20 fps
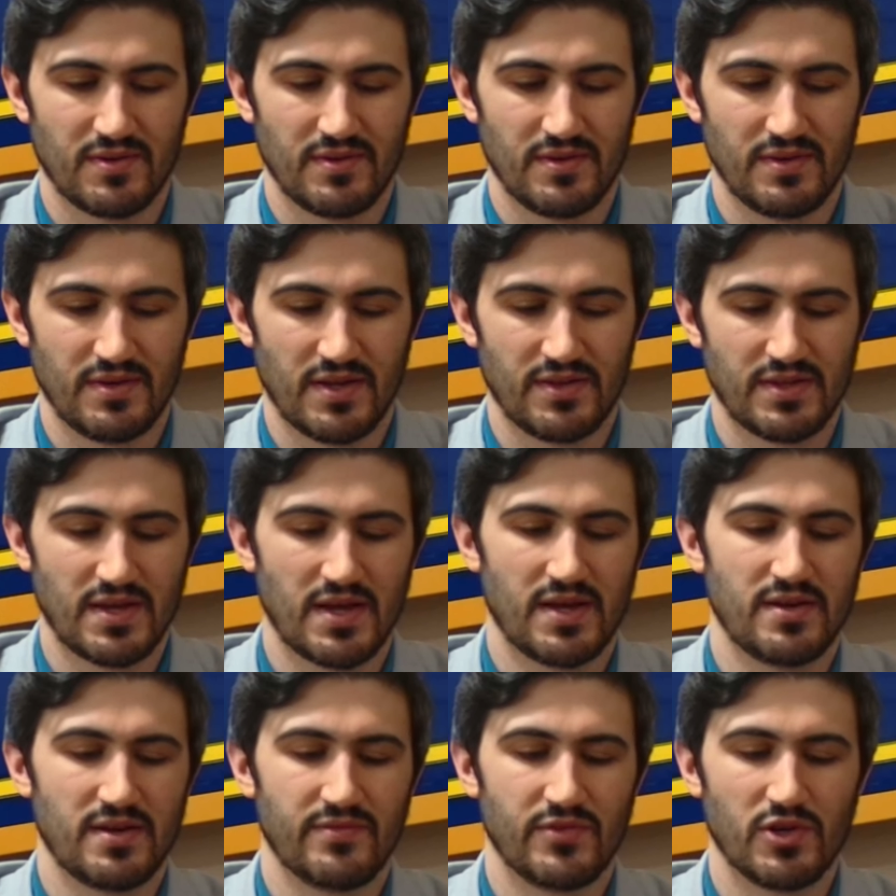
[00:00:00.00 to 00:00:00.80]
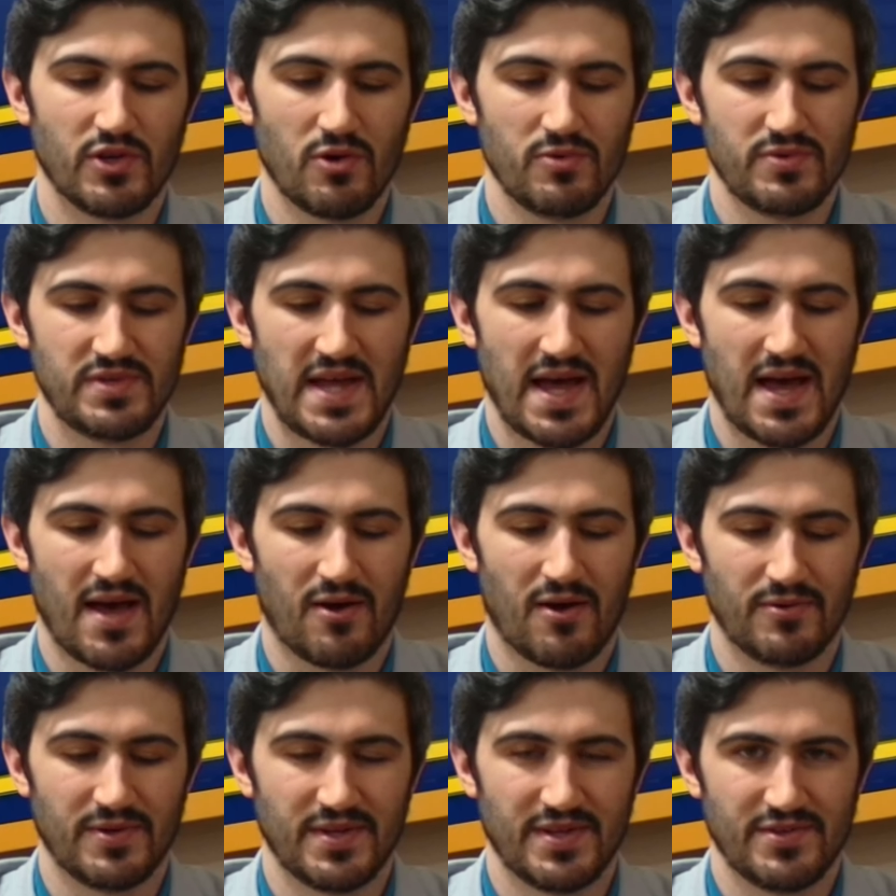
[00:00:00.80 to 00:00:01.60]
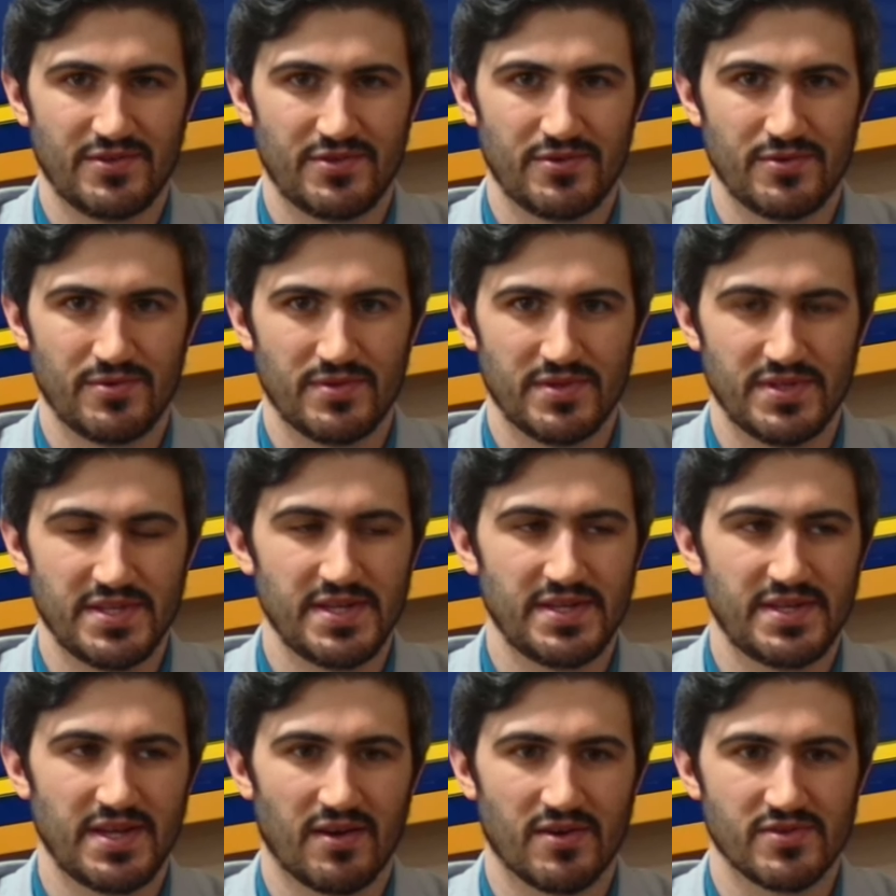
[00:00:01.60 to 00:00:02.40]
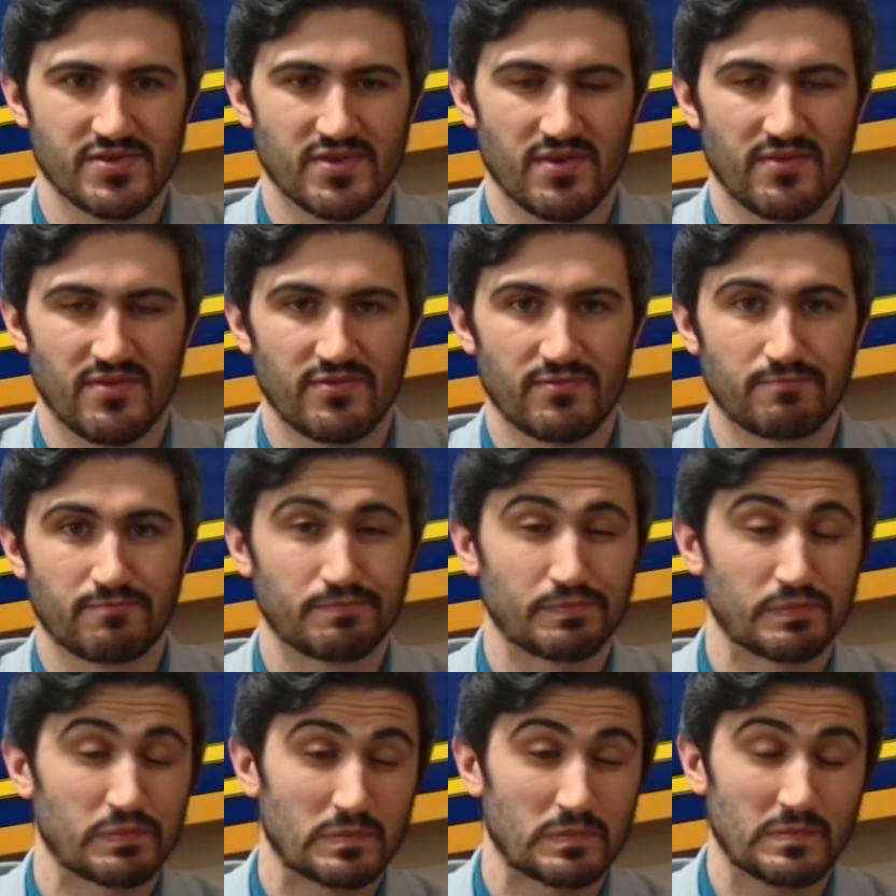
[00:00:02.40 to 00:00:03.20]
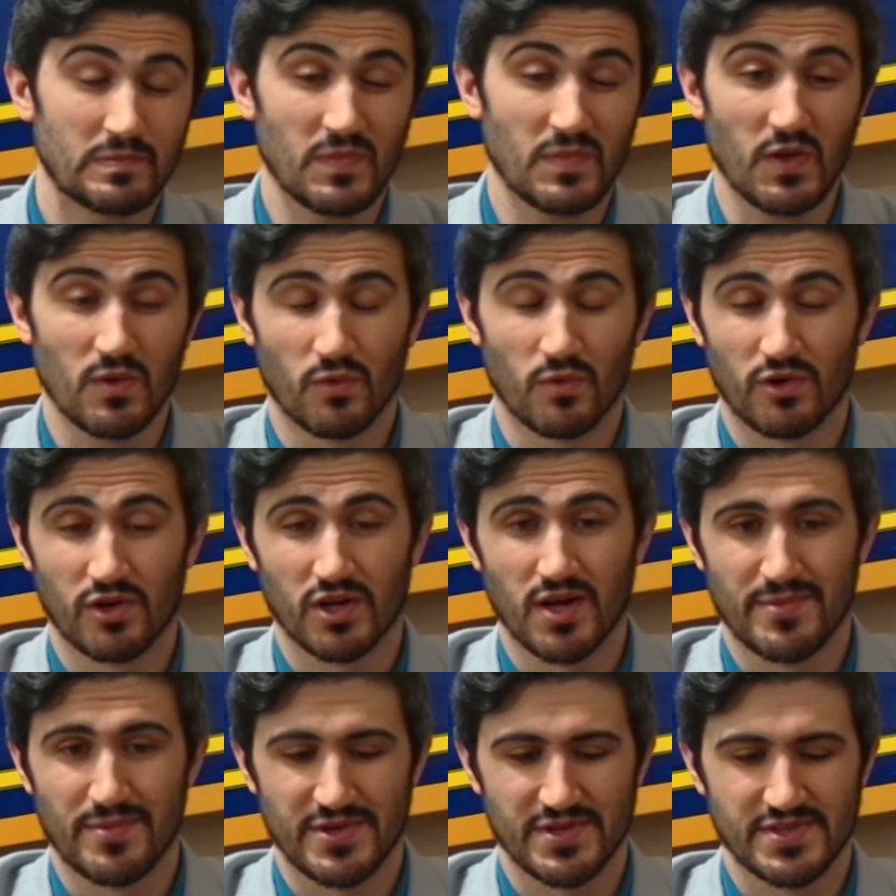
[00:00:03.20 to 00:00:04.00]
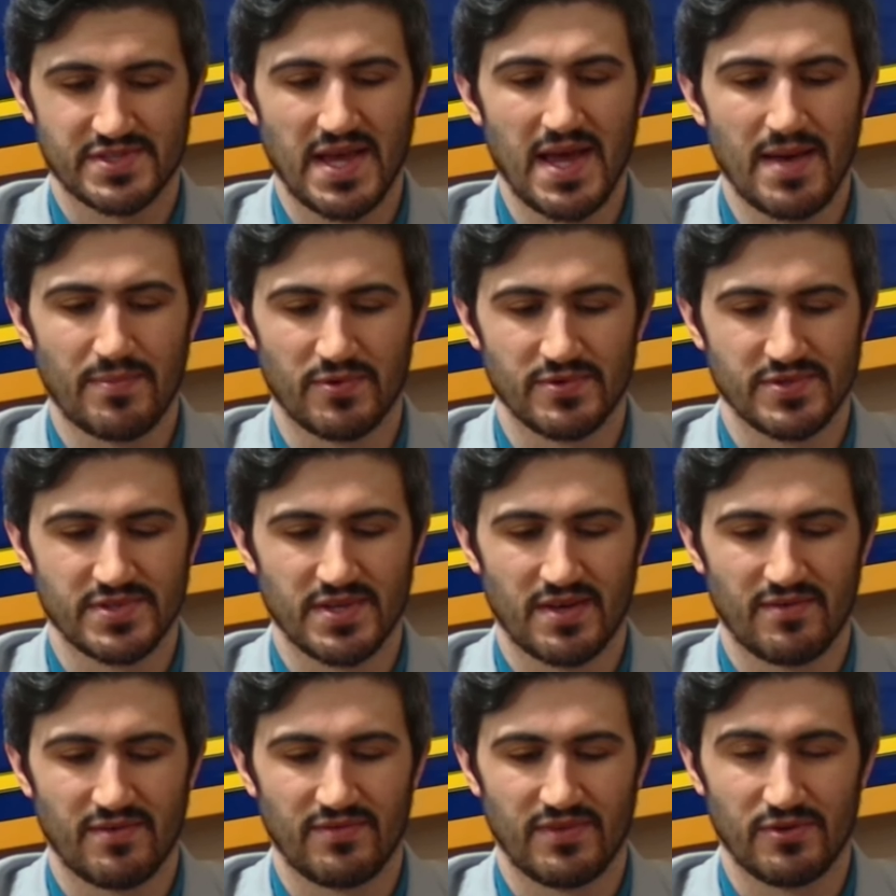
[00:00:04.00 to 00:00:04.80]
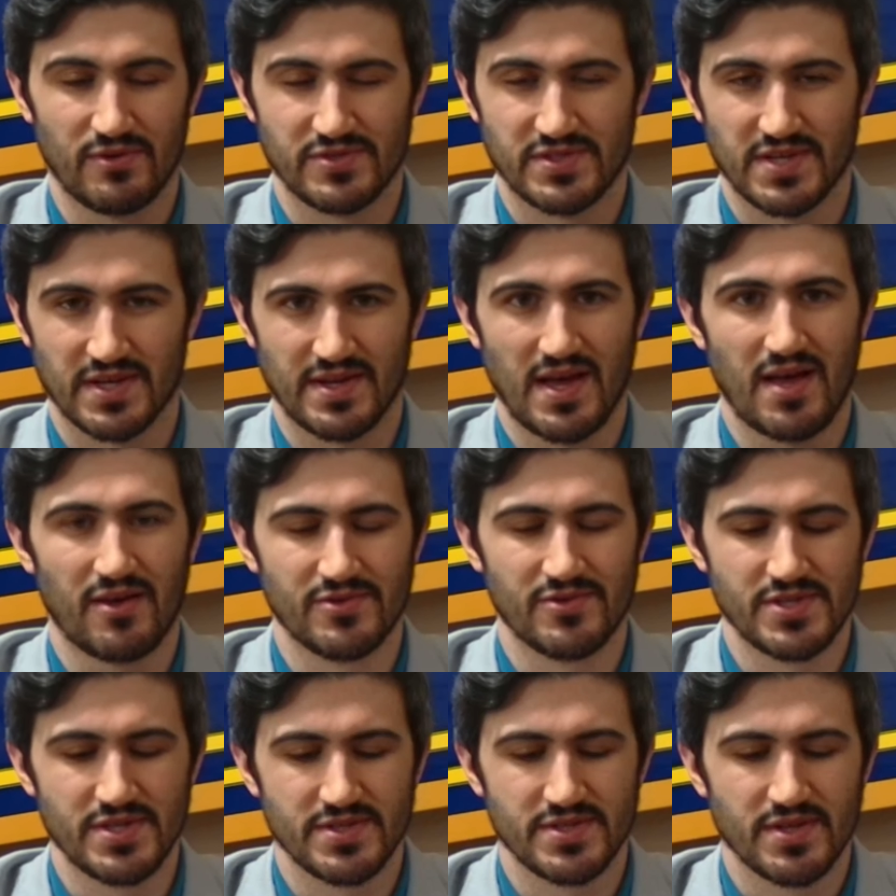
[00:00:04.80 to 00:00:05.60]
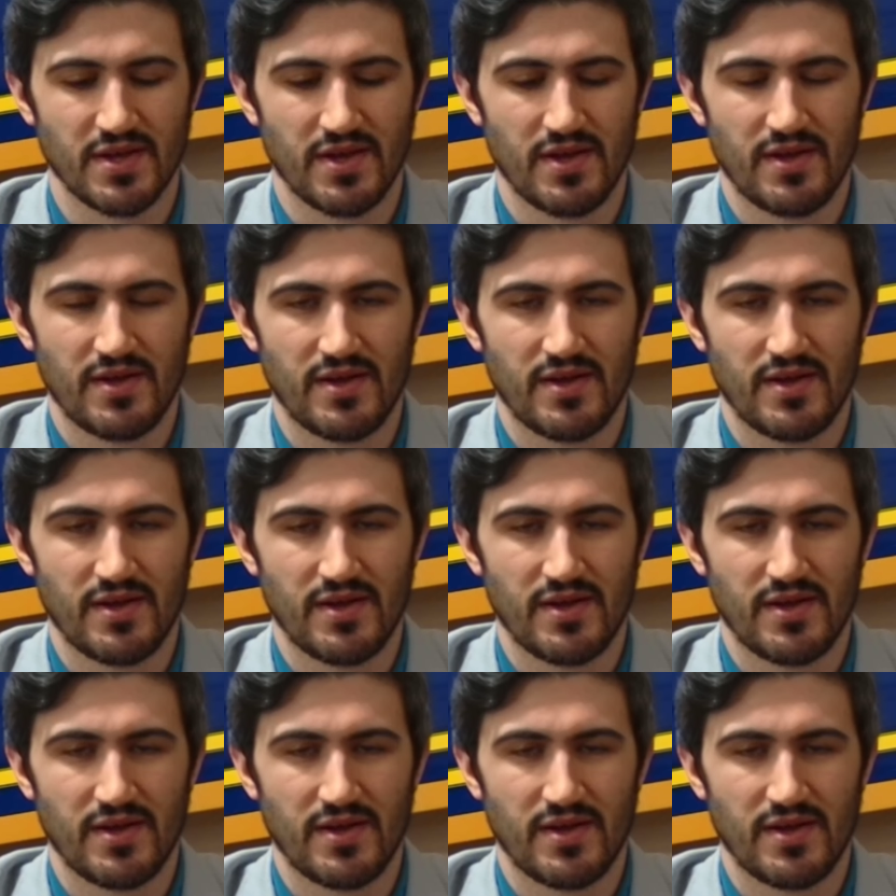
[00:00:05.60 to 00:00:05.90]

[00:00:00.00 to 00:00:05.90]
And then if you go down into the details of what are a couple examples of those technologies,